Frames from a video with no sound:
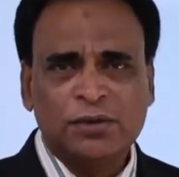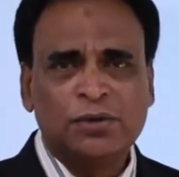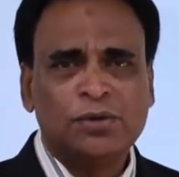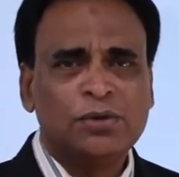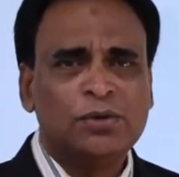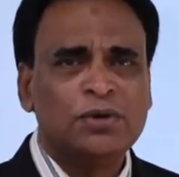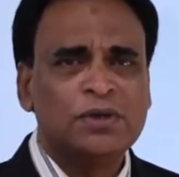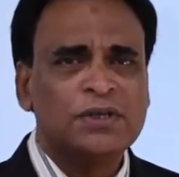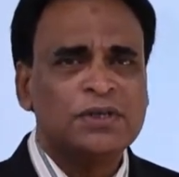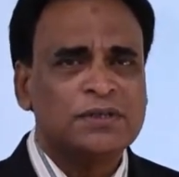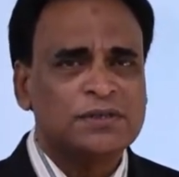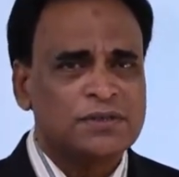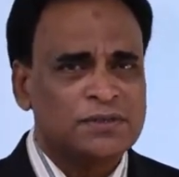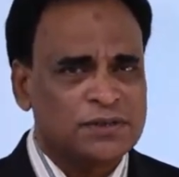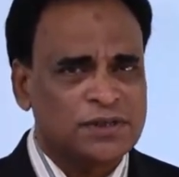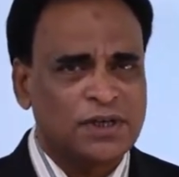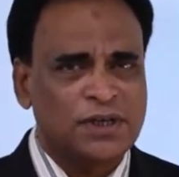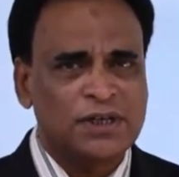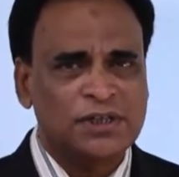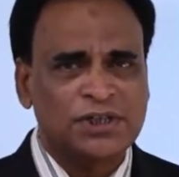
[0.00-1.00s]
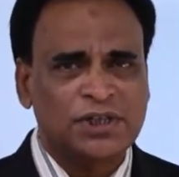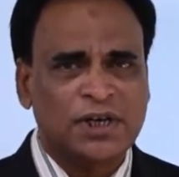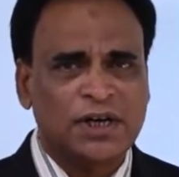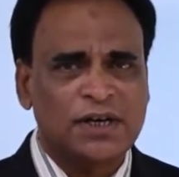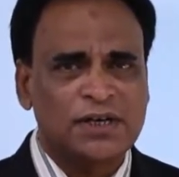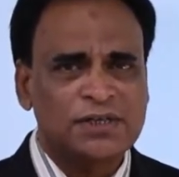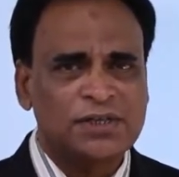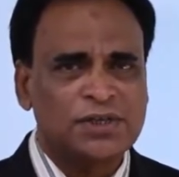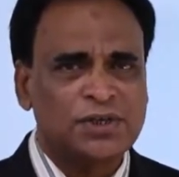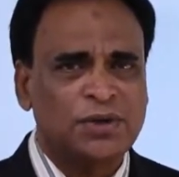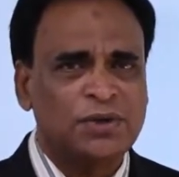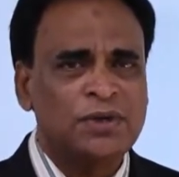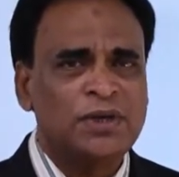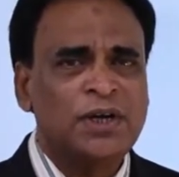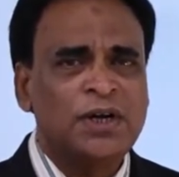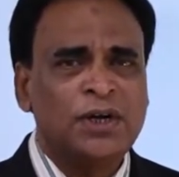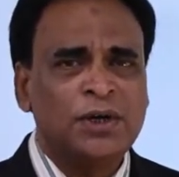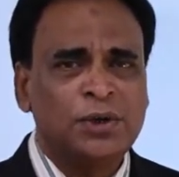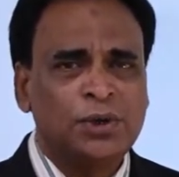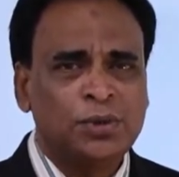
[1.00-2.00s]
Google search console
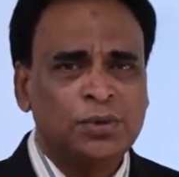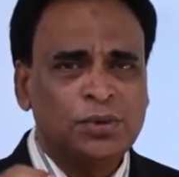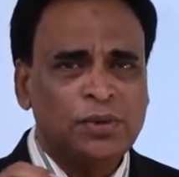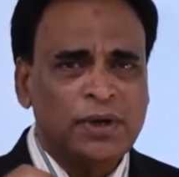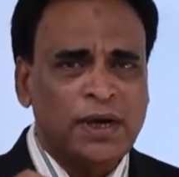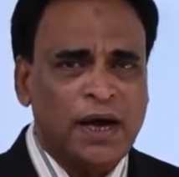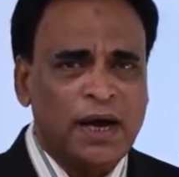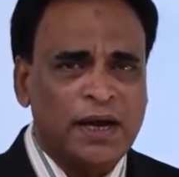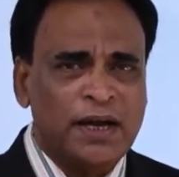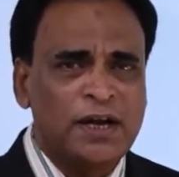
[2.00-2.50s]
to